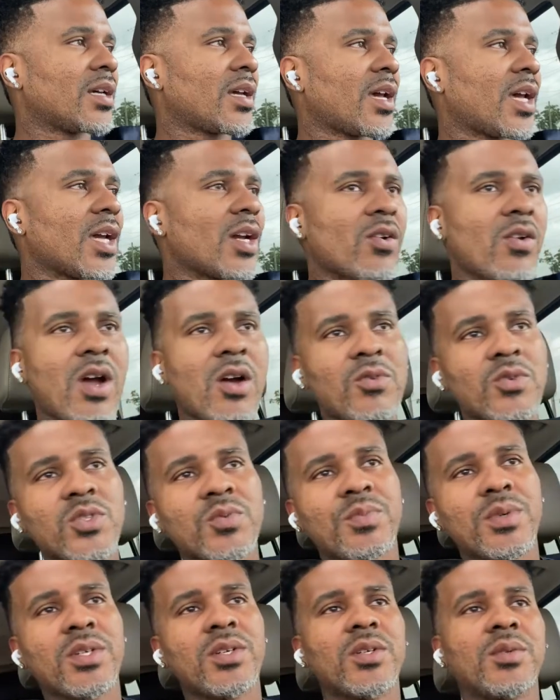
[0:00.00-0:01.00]
Can't cry with
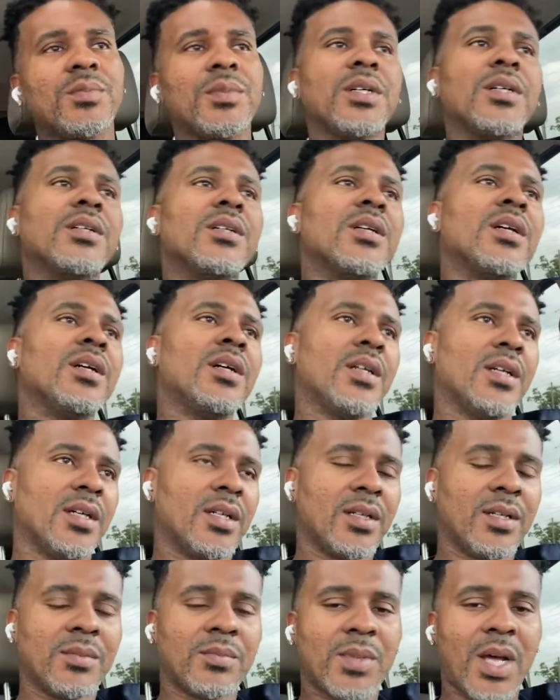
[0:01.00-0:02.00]
spilled milk.
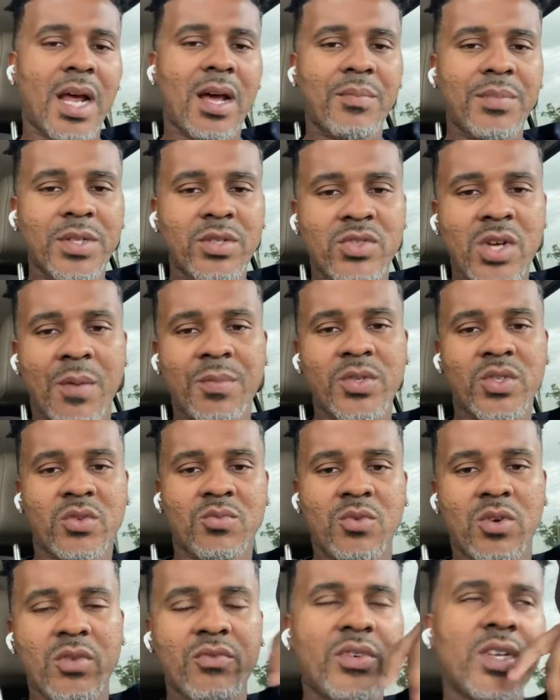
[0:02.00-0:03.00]
I'll be dropping some
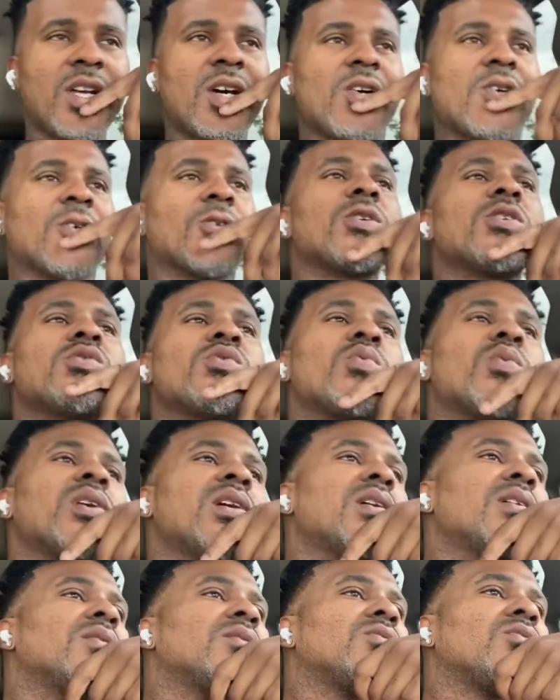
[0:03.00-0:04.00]
more videos this
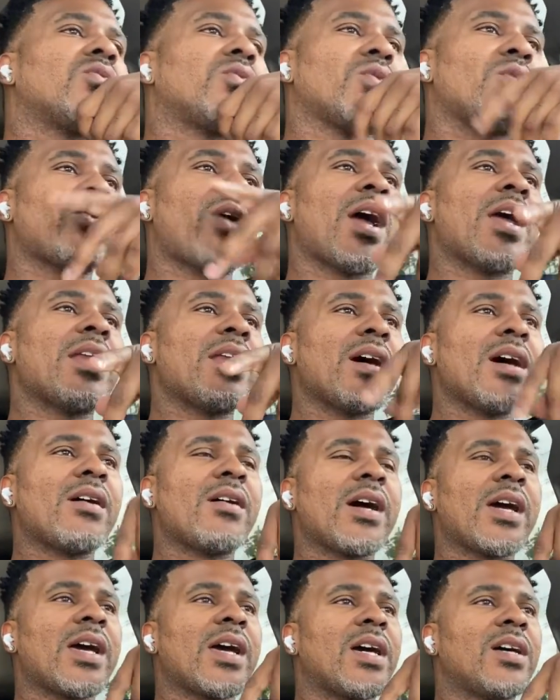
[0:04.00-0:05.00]
week. For right now,
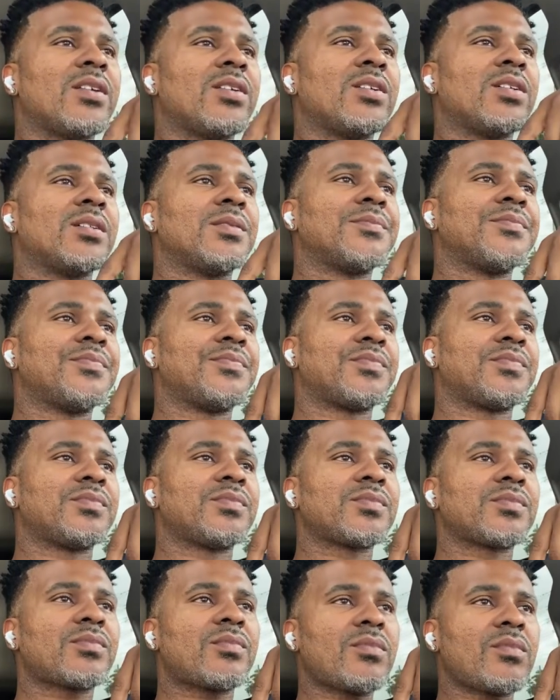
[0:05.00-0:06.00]
I have the
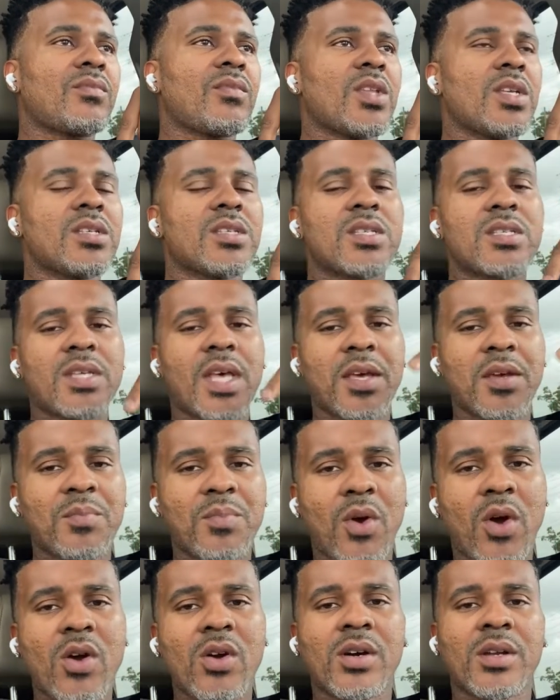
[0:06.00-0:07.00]
second
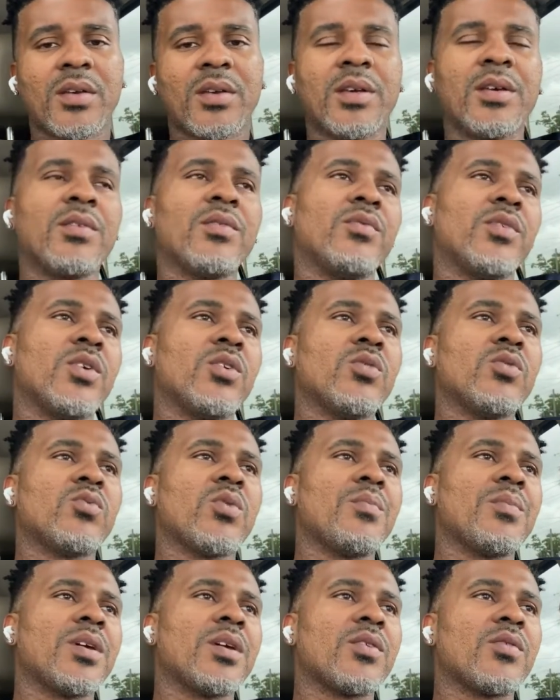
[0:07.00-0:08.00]
part of the interview
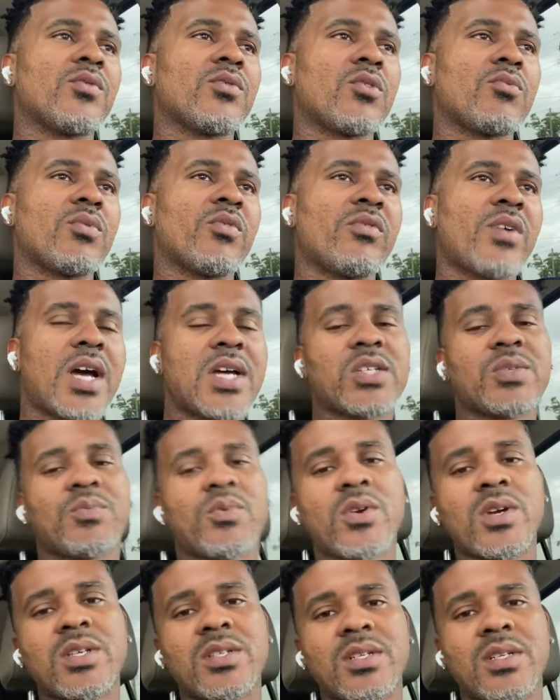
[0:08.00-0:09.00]
with me and the former vice
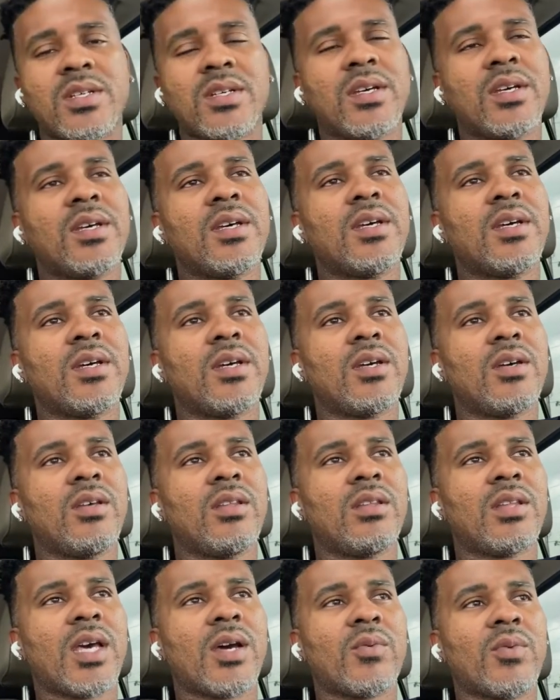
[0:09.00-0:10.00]
president
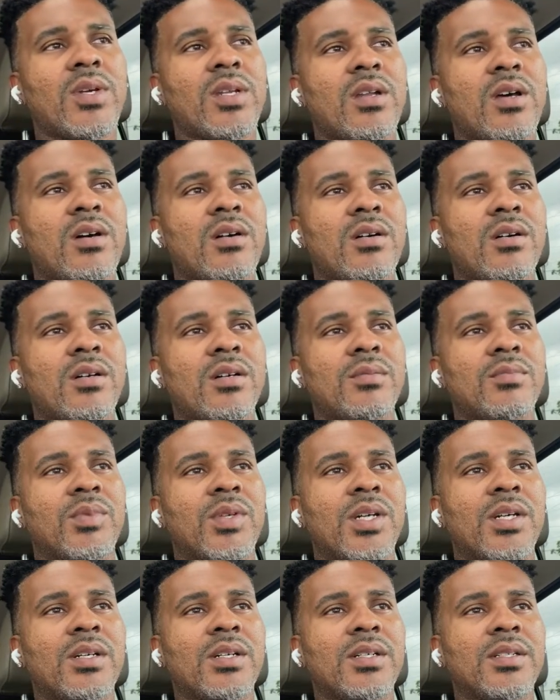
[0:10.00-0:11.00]
that we done.
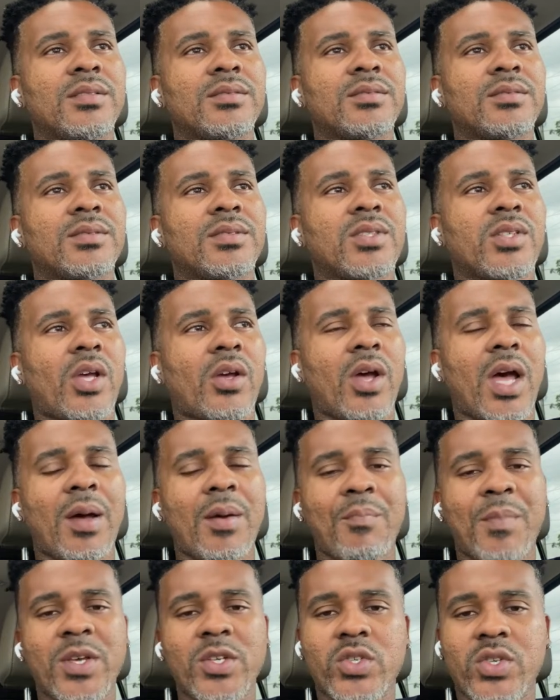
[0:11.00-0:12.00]
So y'all
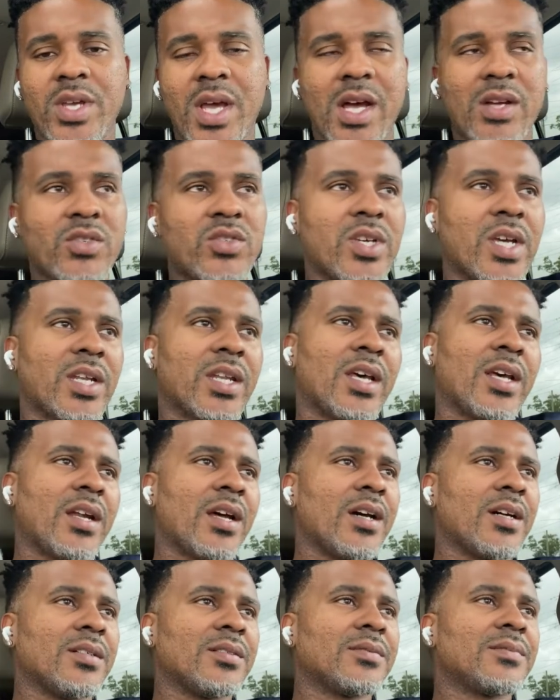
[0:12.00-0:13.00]
make sure y'all check that
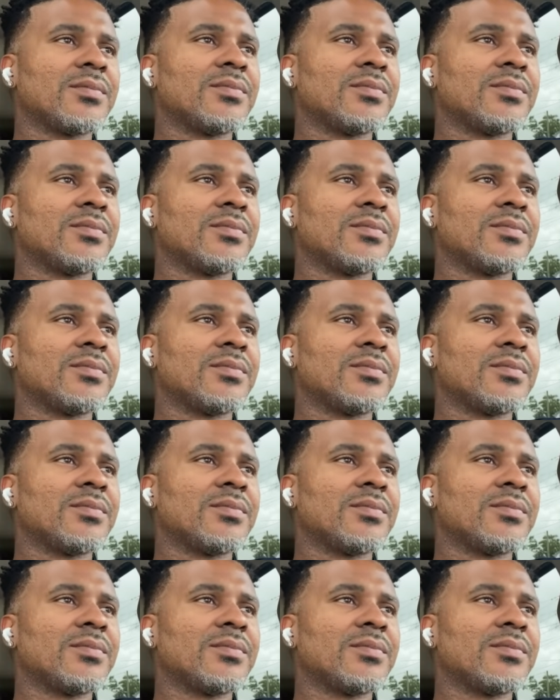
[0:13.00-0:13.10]
out.